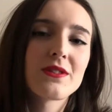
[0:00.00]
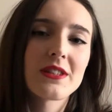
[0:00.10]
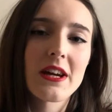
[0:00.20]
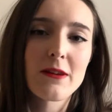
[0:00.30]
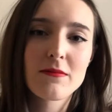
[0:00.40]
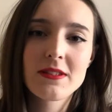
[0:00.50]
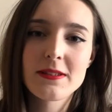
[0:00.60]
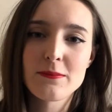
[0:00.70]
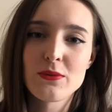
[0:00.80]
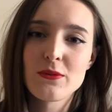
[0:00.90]
terribly
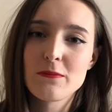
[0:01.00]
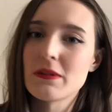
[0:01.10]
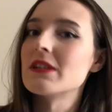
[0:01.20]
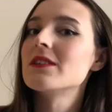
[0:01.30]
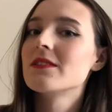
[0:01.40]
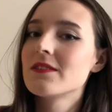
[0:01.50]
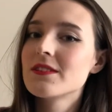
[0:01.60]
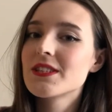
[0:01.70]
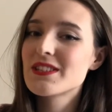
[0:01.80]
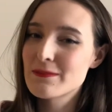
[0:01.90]
small, but
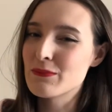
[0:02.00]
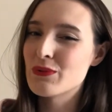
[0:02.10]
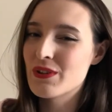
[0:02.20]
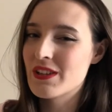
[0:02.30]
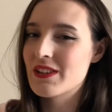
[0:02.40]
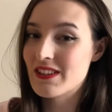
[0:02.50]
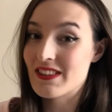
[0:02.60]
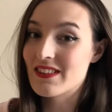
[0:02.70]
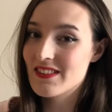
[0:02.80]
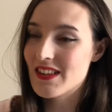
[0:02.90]
smaller
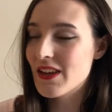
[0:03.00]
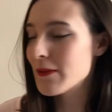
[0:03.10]
than the other